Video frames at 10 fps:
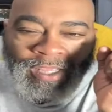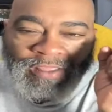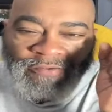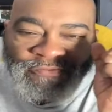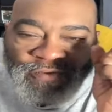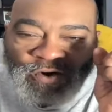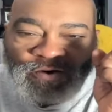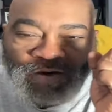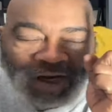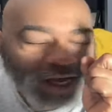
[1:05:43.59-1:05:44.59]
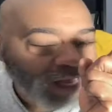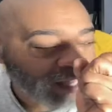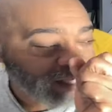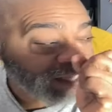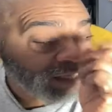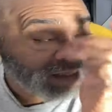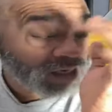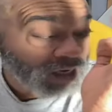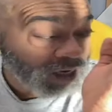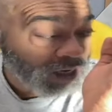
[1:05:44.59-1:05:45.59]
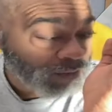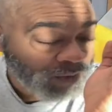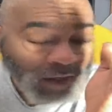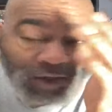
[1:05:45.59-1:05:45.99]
The phone line is up.